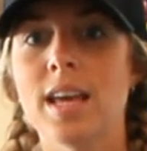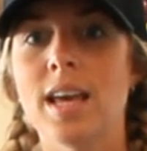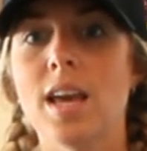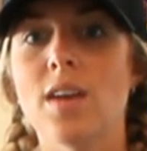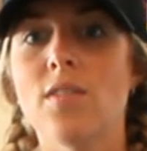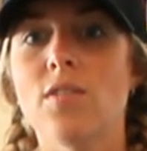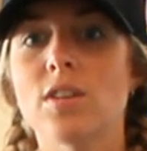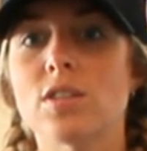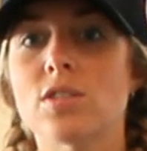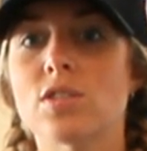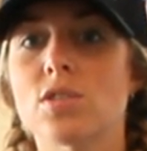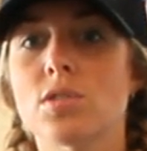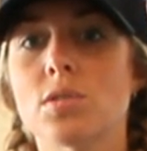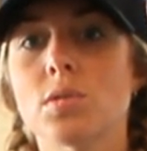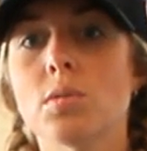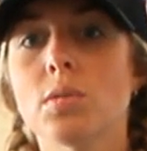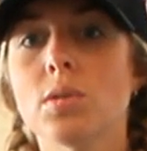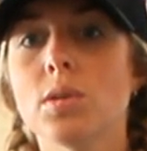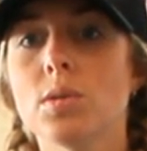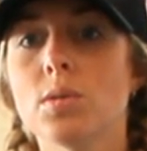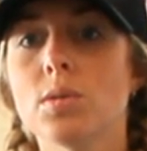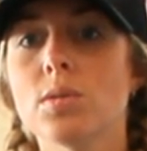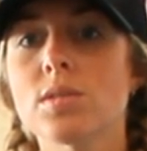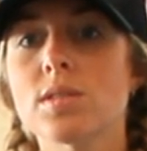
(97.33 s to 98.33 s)
If it's too
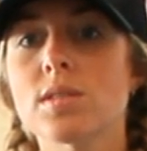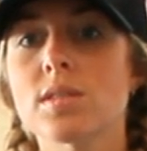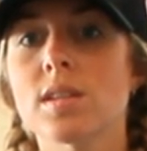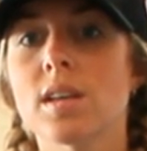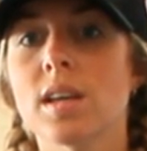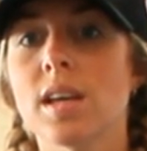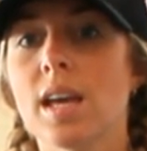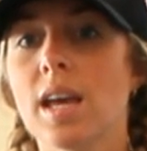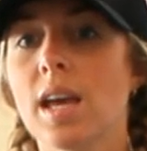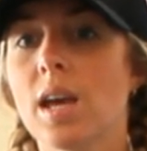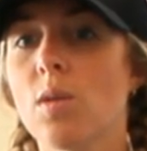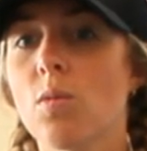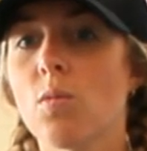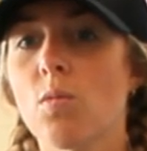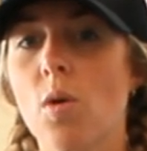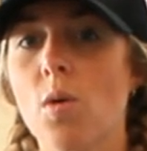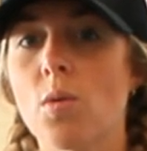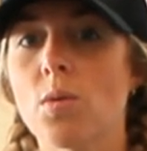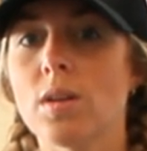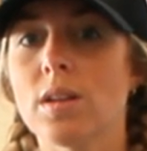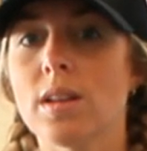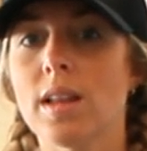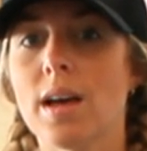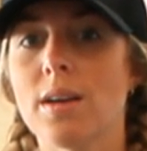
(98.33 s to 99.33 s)
loose, it
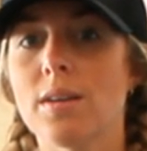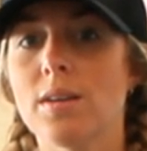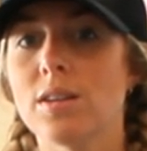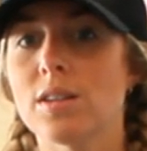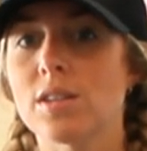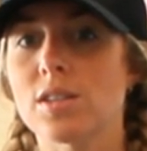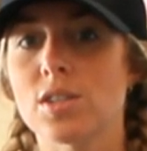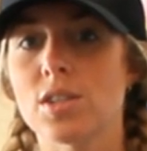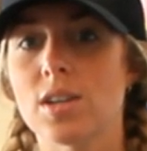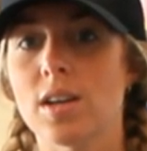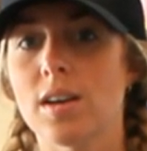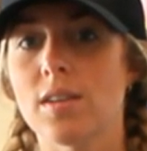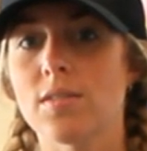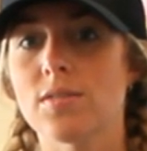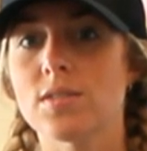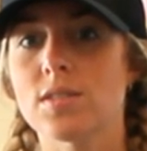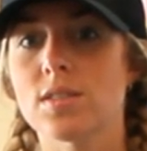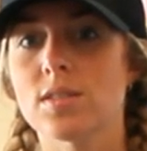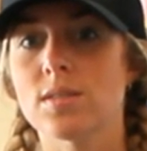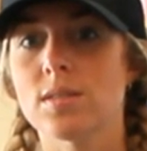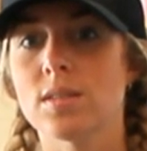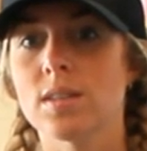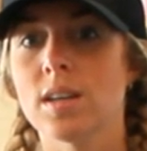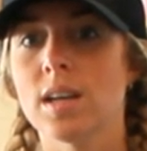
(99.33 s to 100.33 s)
won't allow you to
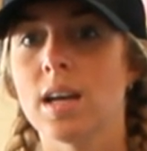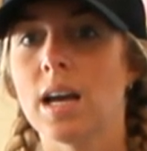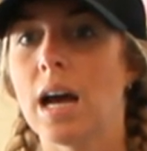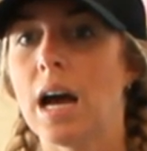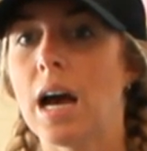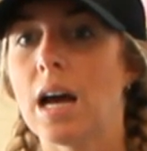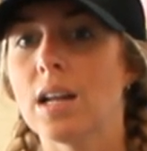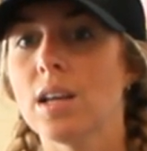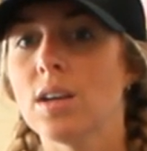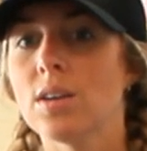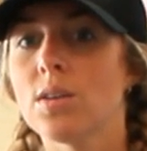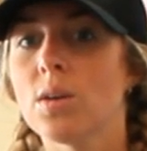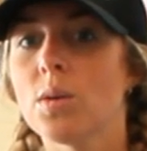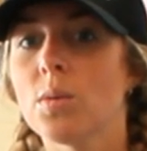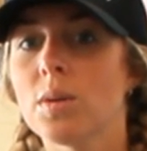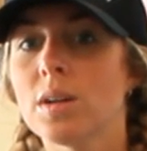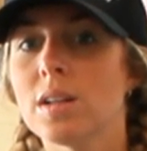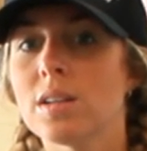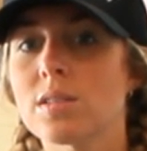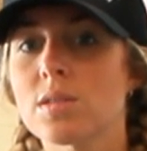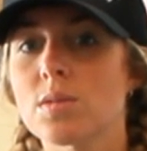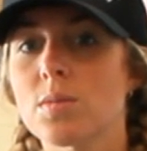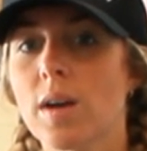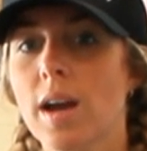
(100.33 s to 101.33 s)
shift. How do you know when
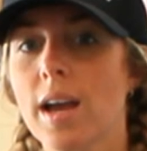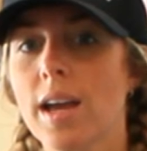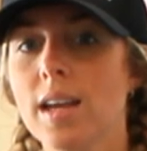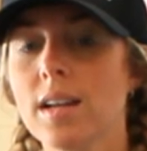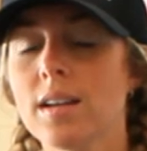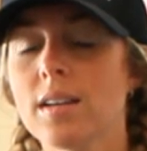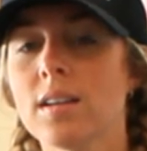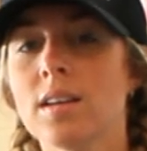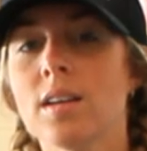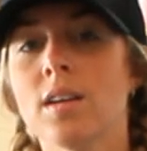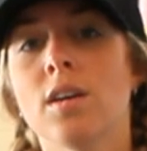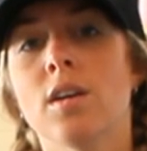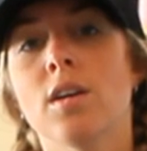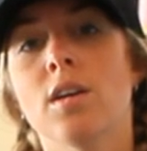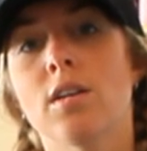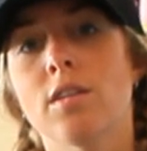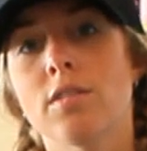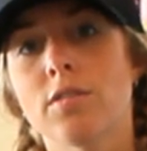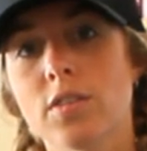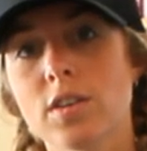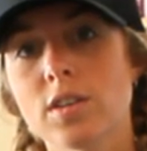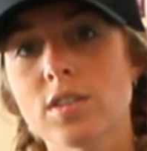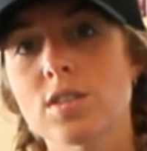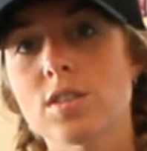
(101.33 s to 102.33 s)
it's right?
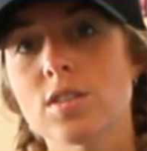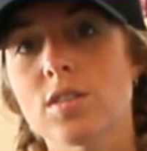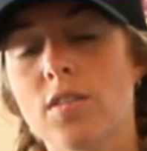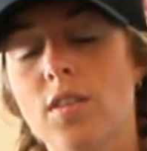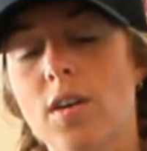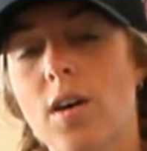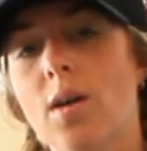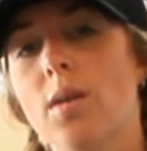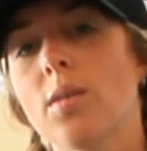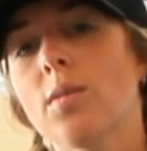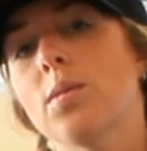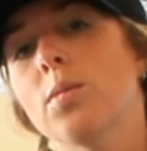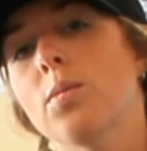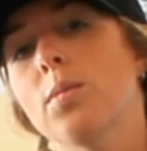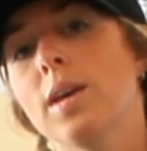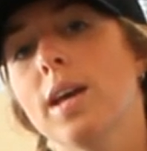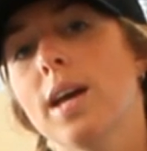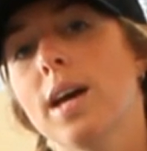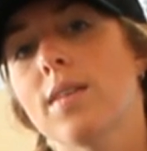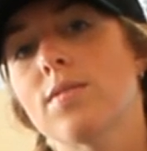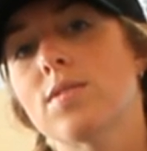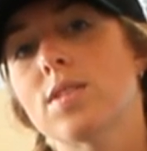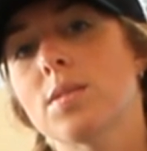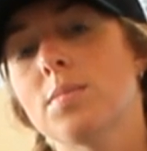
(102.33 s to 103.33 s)
First of all, we
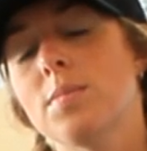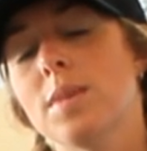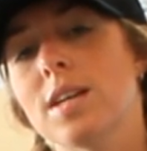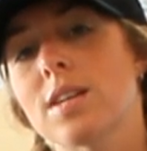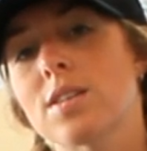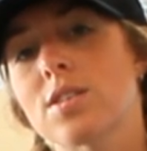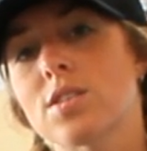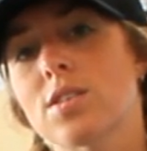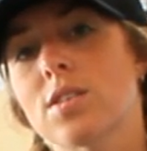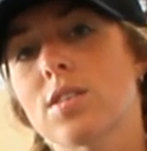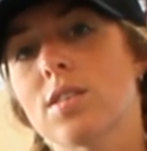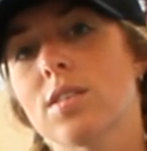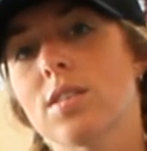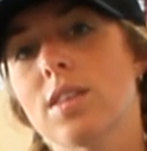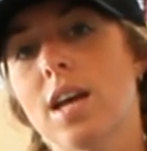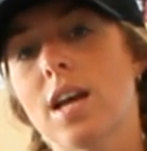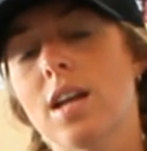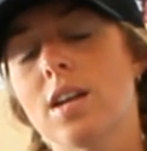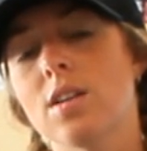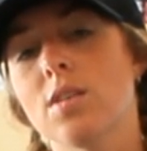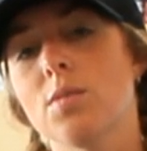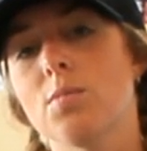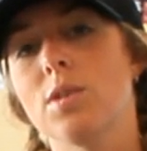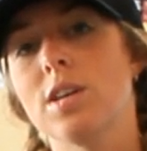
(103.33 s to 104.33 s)
have to make sure
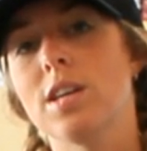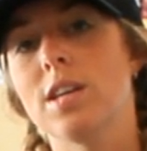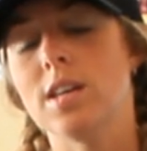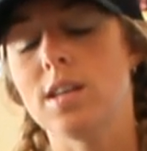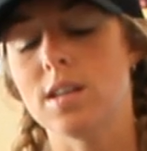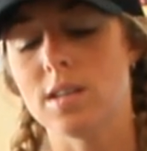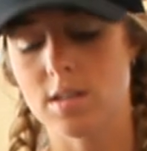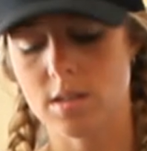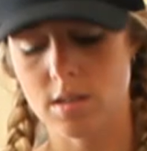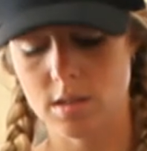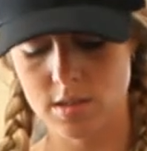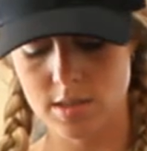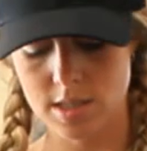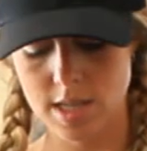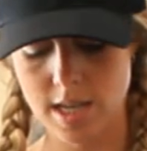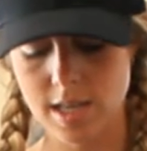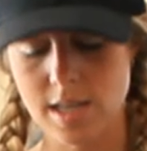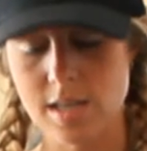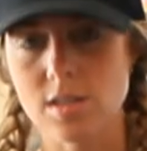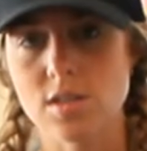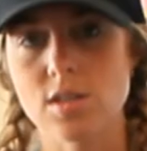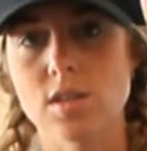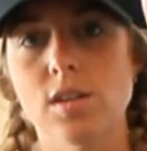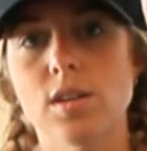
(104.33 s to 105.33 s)
that we
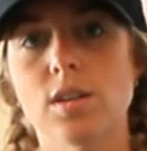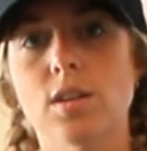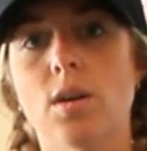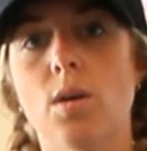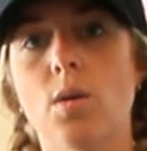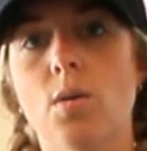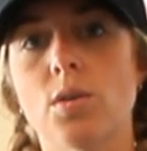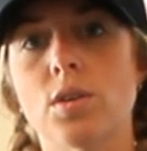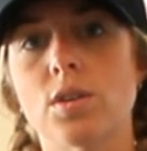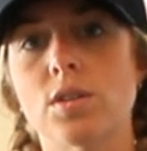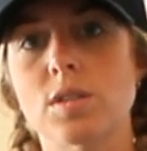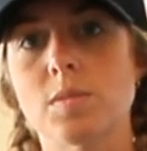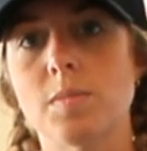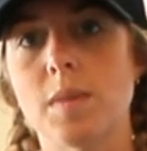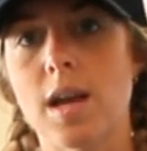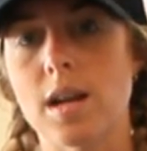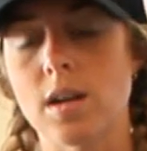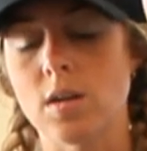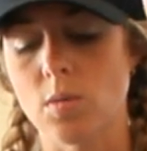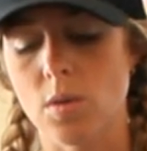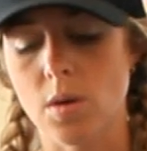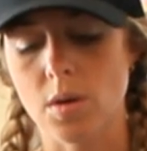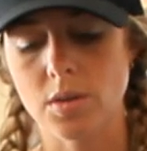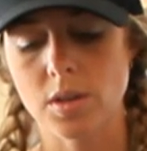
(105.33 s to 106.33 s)
take it to your owner's
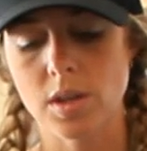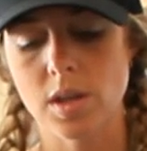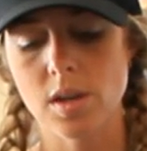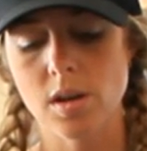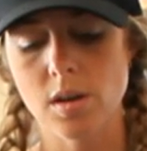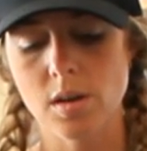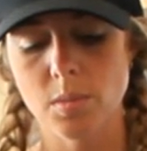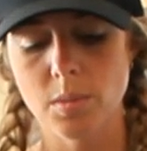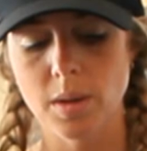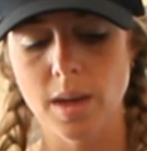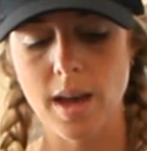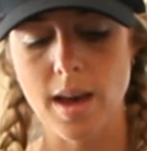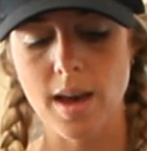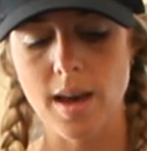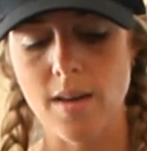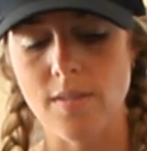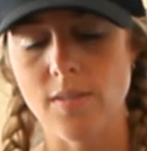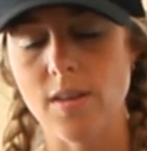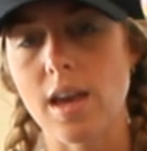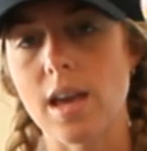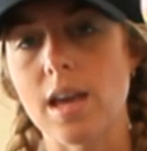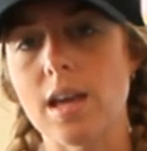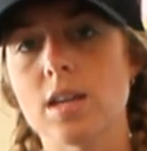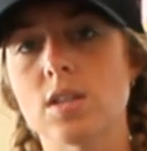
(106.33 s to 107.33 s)
manual. Here we
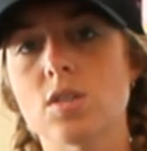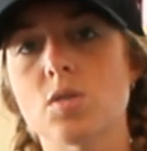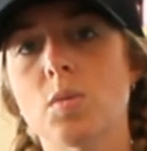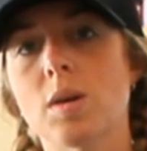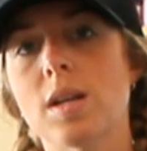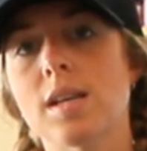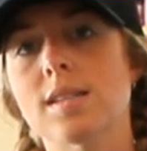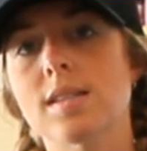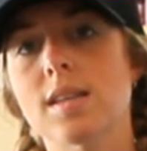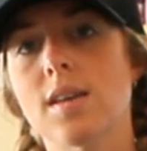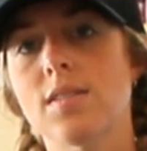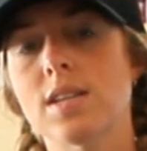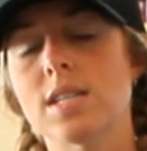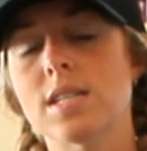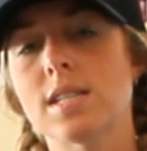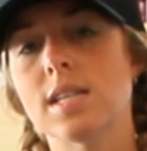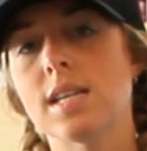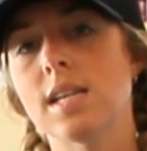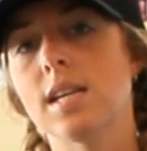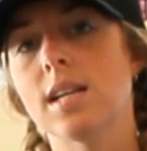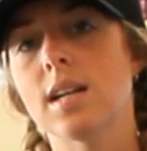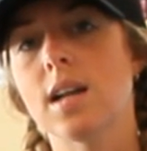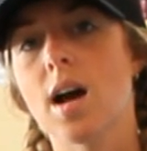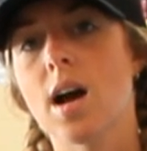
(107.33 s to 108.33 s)
have a
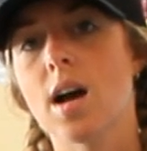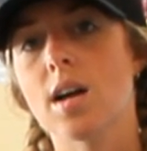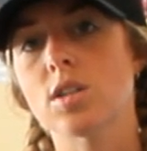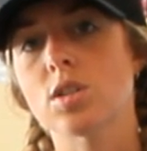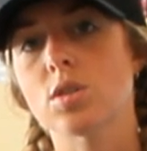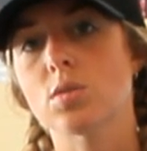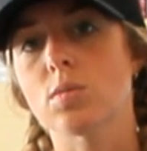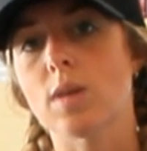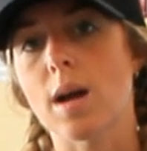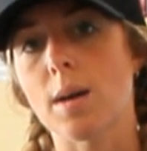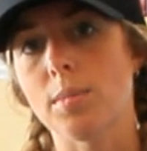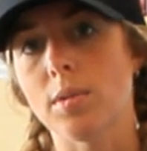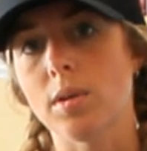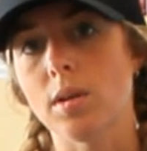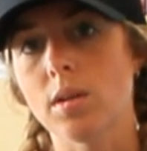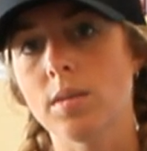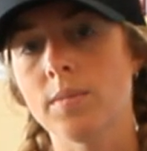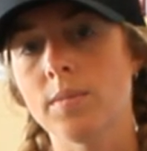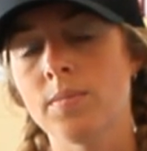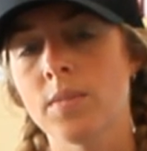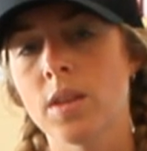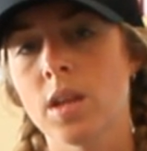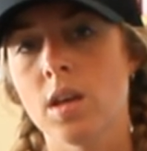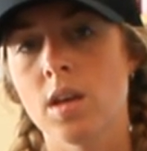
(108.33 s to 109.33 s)
2017 Honda
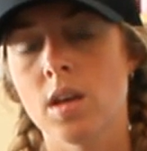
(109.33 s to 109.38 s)
Rebel.